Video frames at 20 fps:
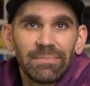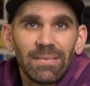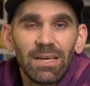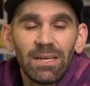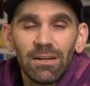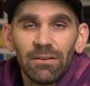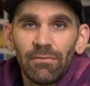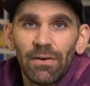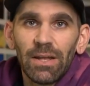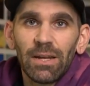
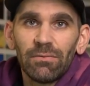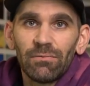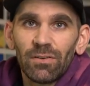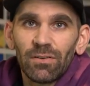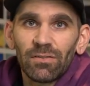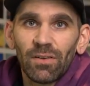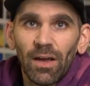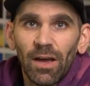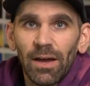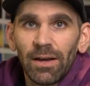innovative
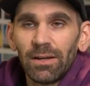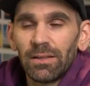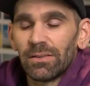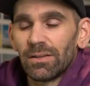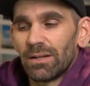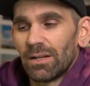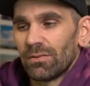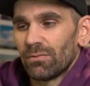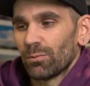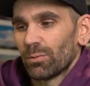design,
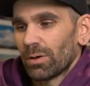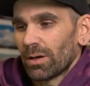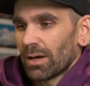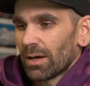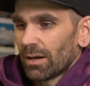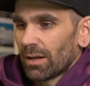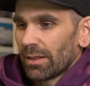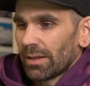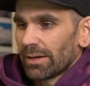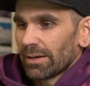and then everyone
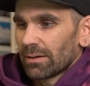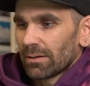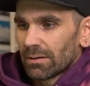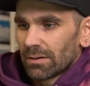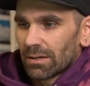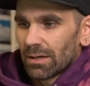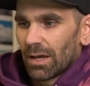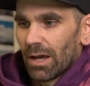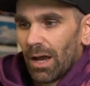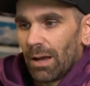kind of like
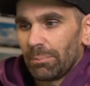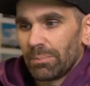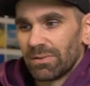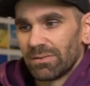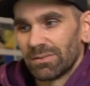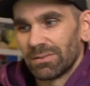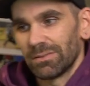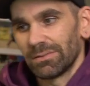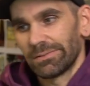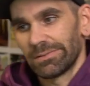
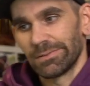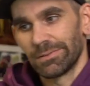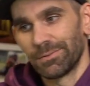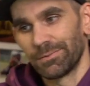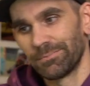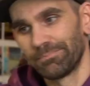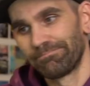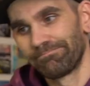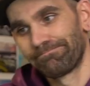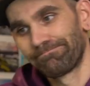copies it.
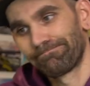So